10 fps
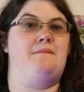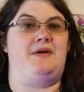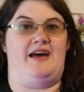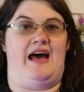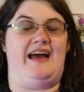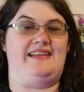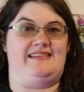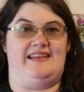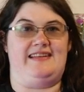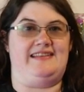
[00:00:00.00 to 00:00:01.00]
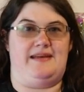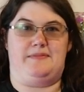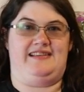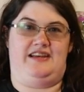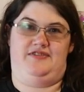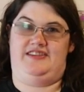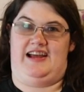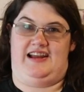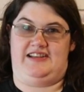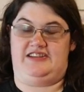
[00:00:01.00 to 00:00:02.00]
But I decided to set myself a
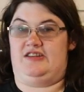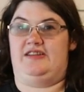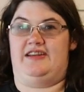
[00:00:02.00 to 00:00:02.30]
challenge.